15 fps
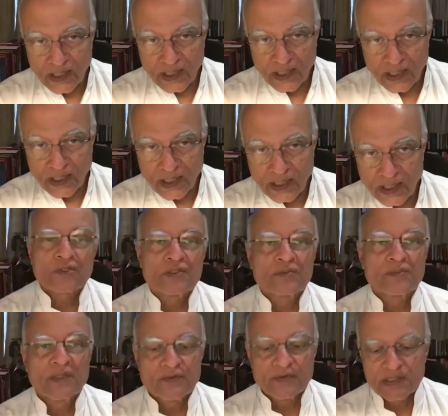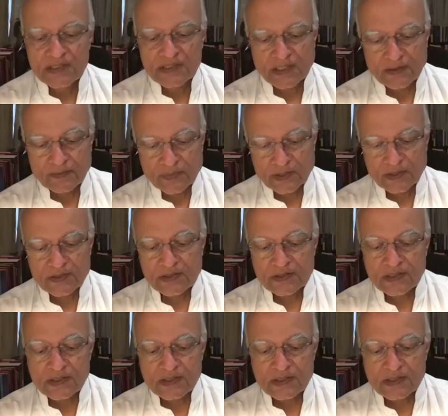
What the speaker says: how it's going to be reset, because this